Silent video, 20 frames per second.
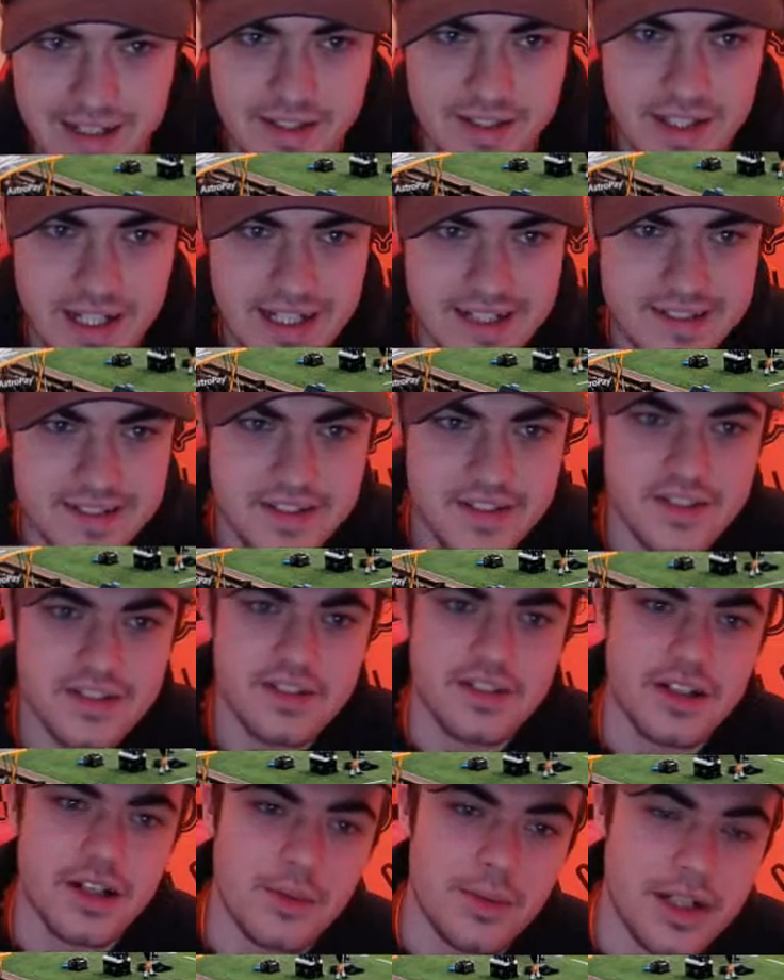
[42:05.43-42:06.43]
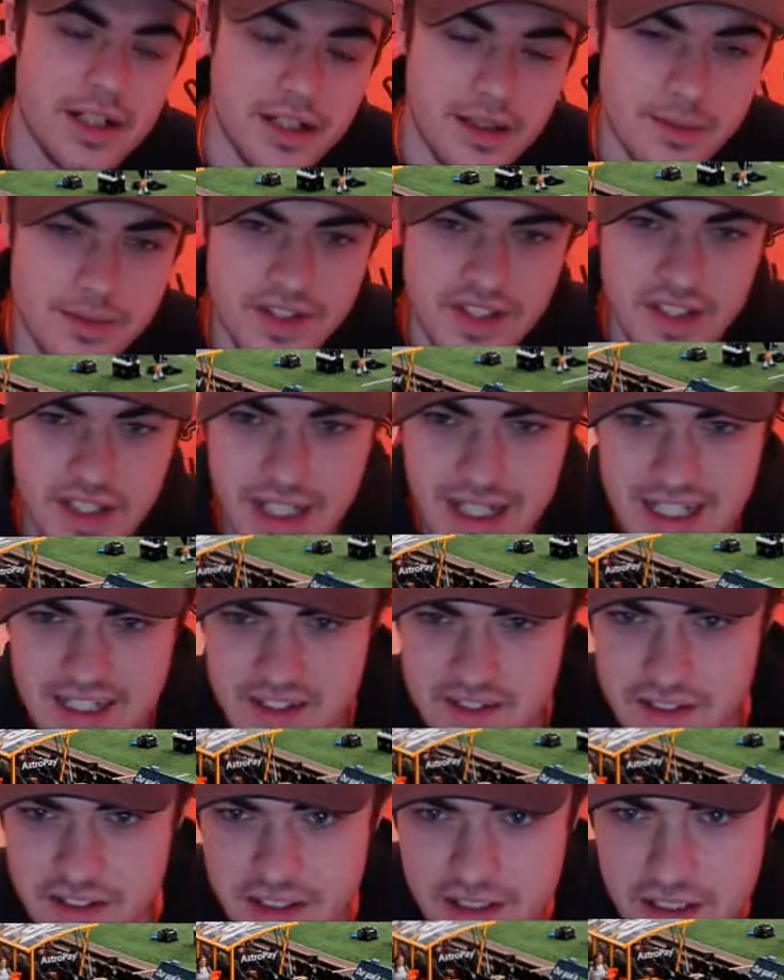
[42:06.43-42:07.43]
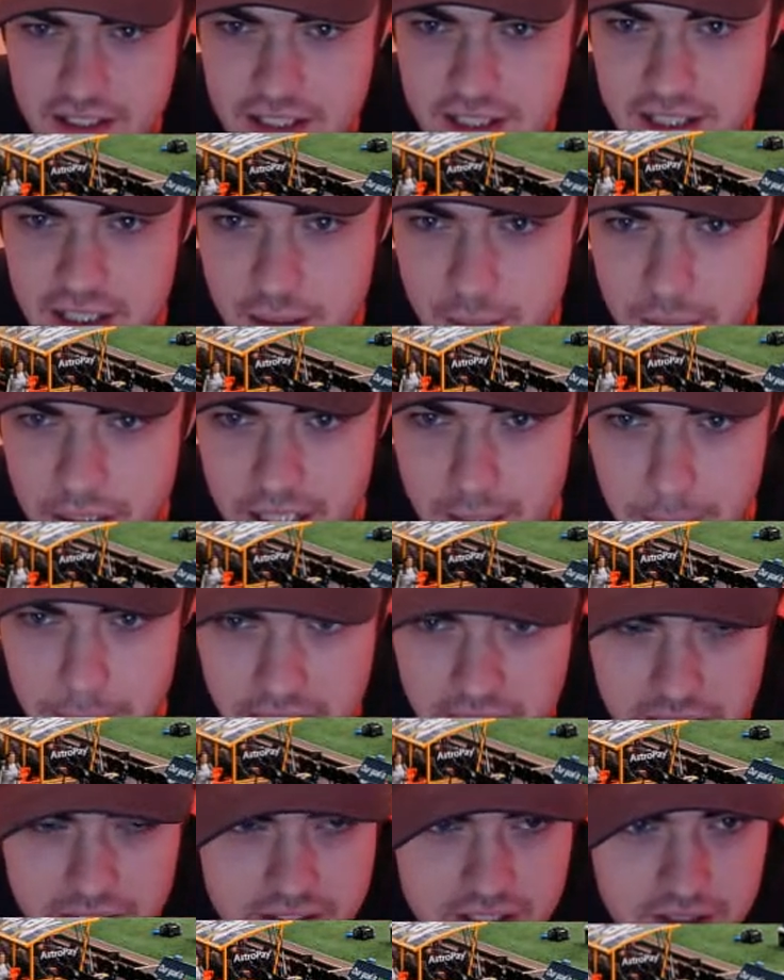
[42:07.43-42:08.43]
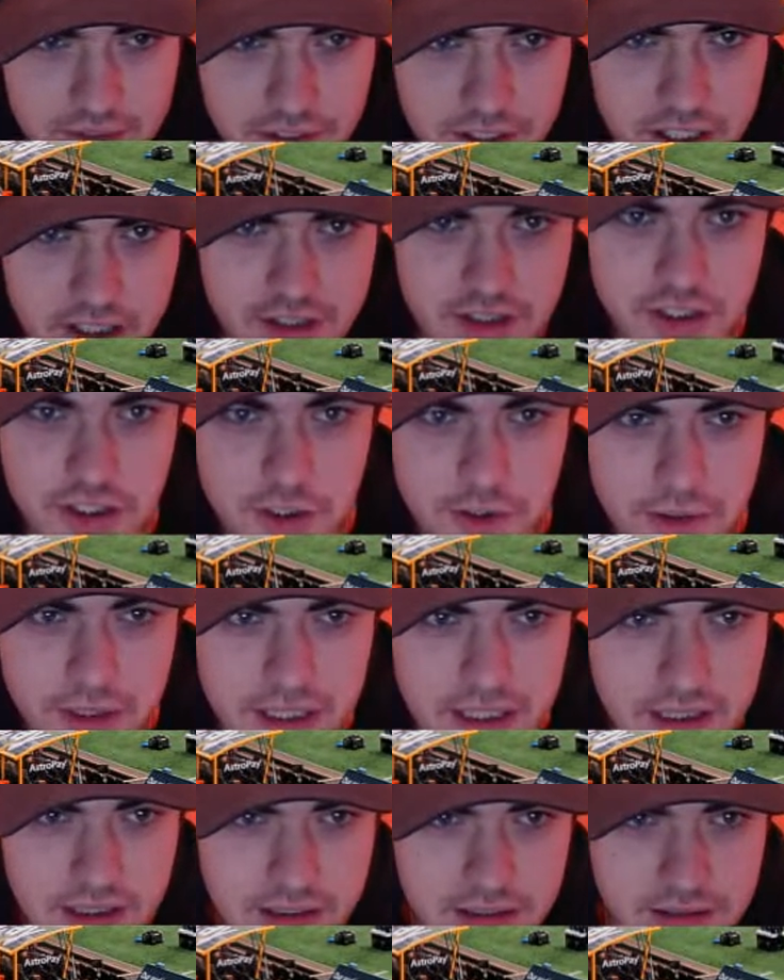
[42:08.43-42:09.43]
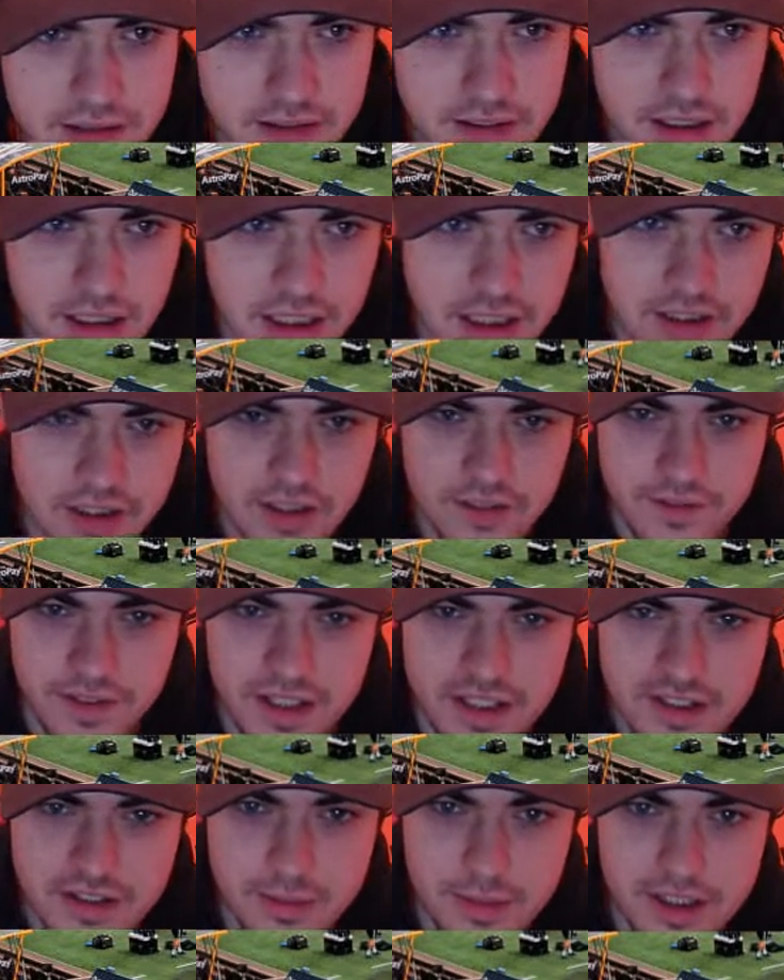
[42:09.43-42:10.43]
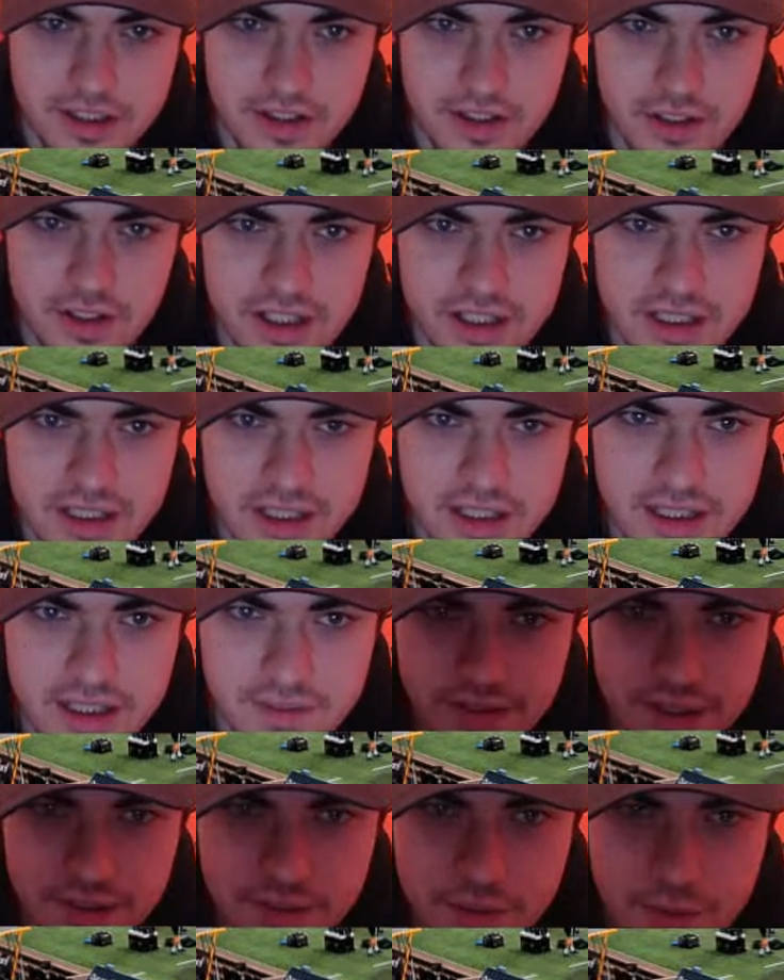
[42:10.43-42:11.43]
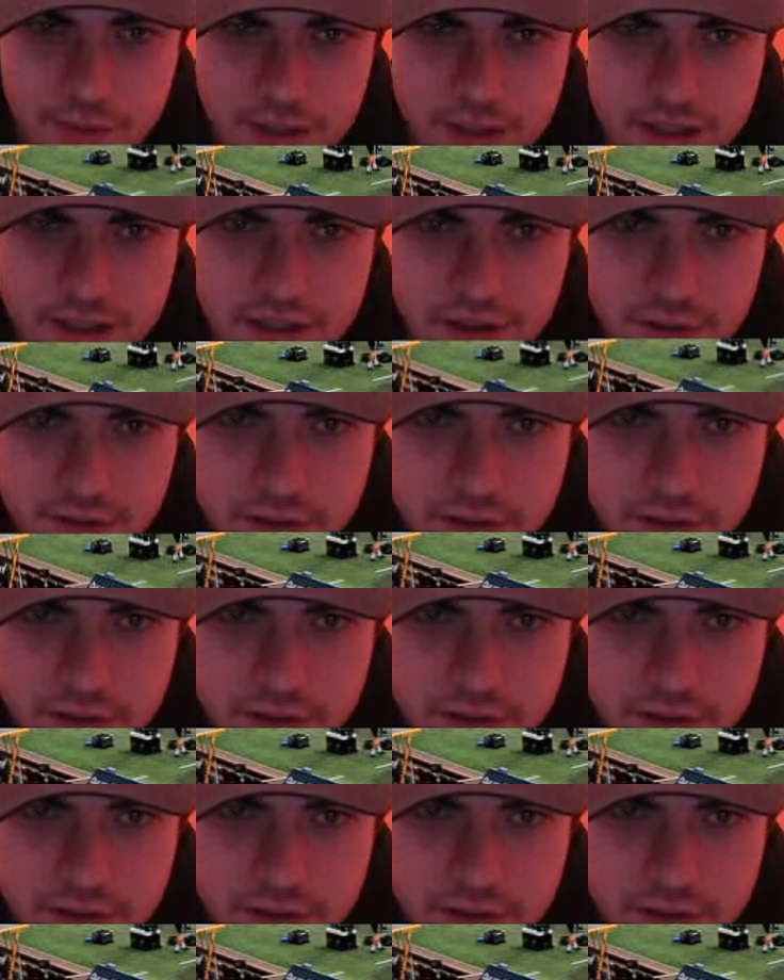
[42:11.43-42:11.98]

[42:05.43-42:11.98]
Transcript: is that when it comes to that. But yeah, big up to everyone that's tuned in. Don't forget to smash a like if you haven't already. Do